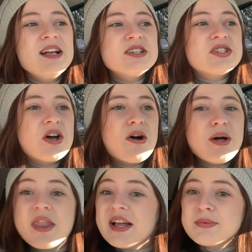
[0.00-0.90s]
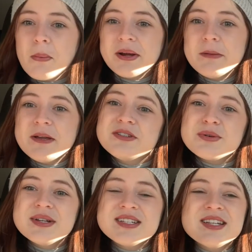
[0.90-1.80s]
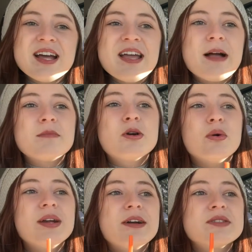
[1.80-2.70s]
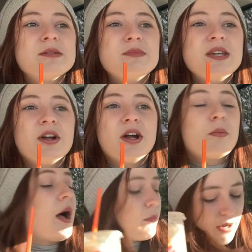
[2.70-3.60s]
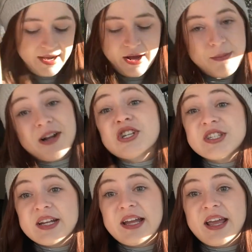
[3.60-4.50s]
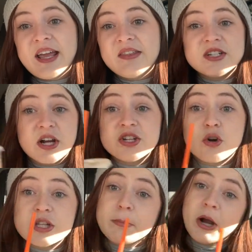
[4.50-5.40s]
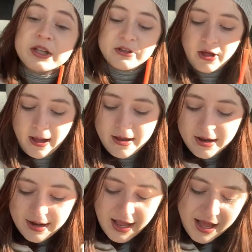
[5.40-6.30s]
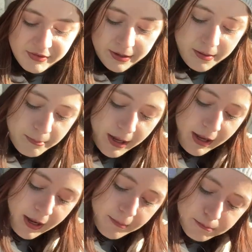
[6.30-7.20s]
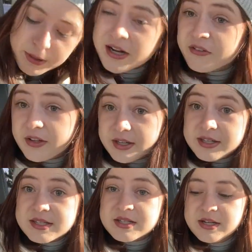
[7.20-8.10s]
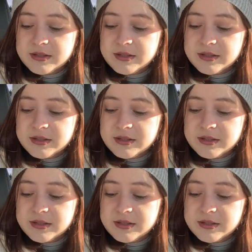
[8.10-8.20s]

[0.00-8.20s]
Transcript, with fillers: So that's what we're going to be doing today. I'm going out to meet her. Well, right now I'm actually sitting in the Dunkin' Donuts parking lot having my breakfast.